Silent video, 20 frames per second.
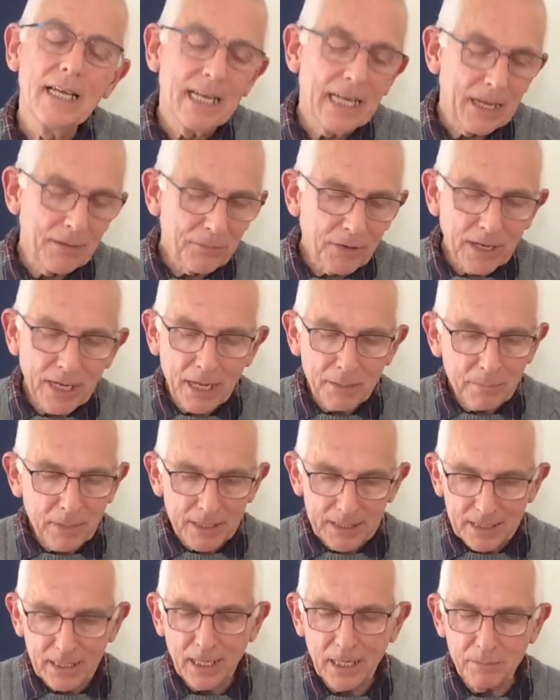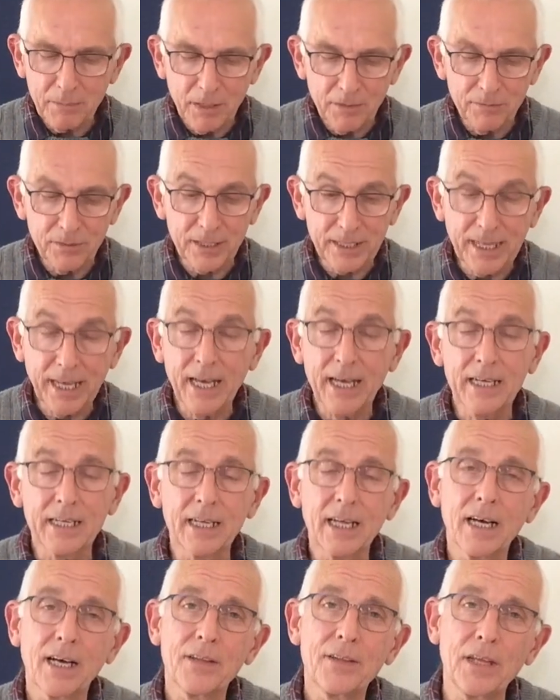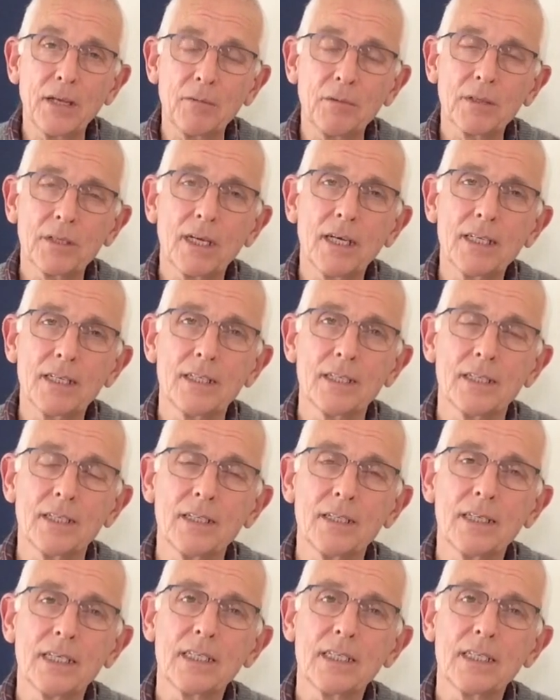If I had my time over again, I think what I'd do